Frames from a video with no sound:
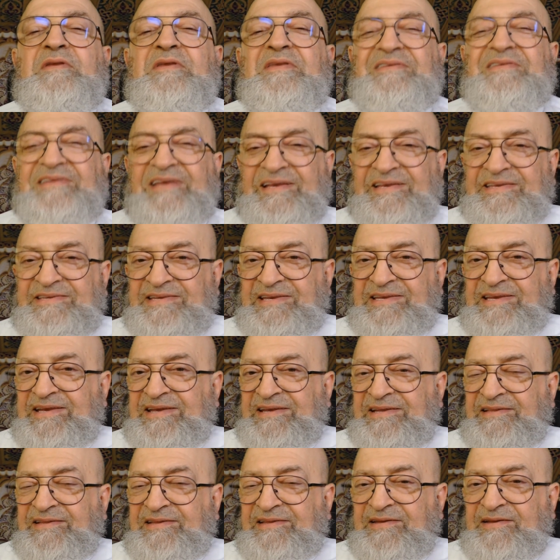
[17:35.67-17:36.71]

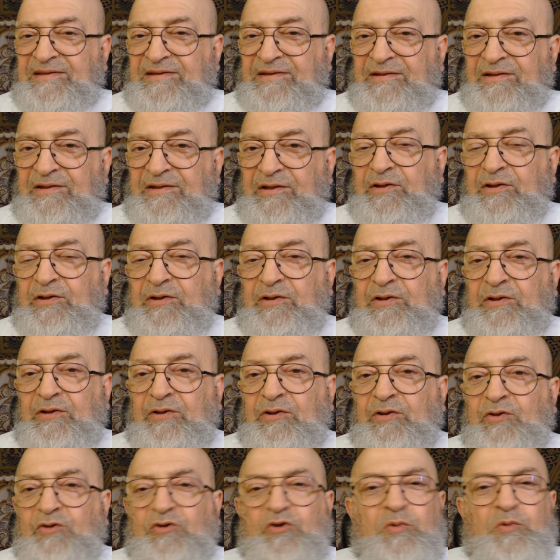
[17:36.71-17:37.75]
succeed
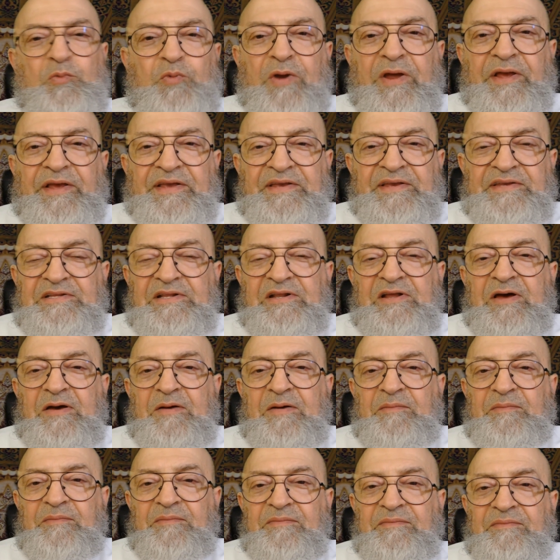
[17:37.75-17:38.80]
to break
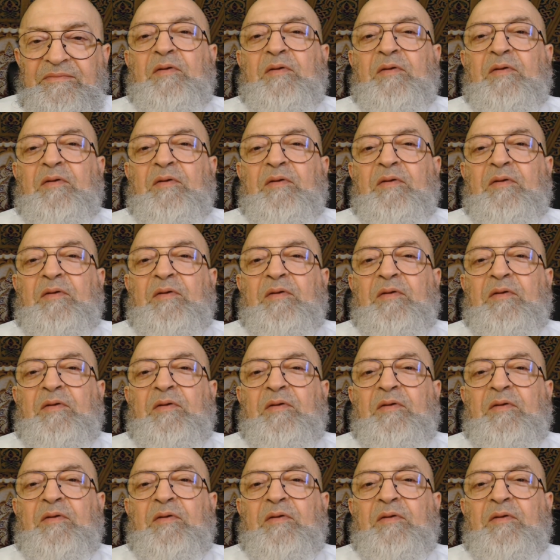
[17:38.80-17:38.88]
Islam.